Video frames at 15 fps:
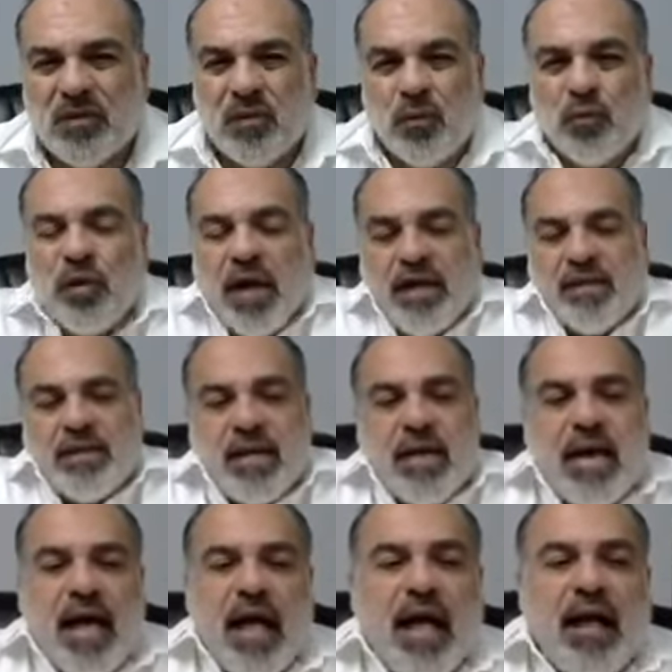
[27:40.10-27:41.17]
Right.
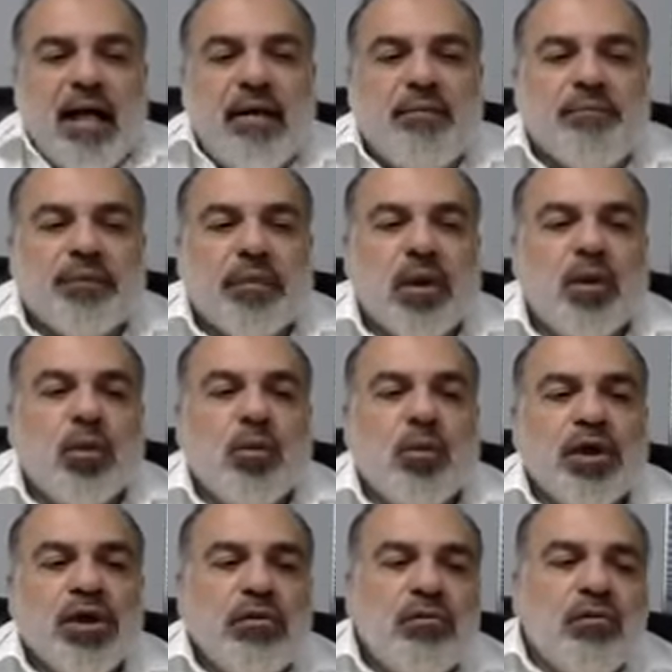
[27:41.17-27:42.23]

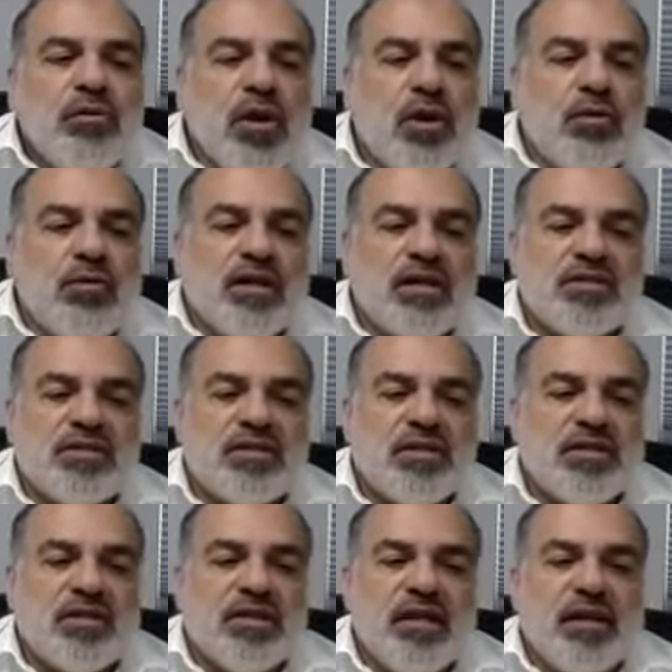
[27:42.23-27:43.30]
When you
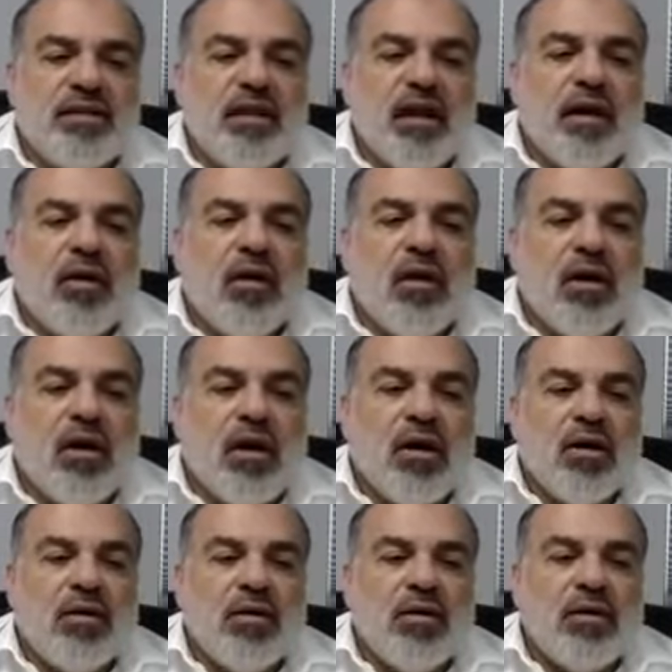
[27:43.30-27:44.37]
notice that they are,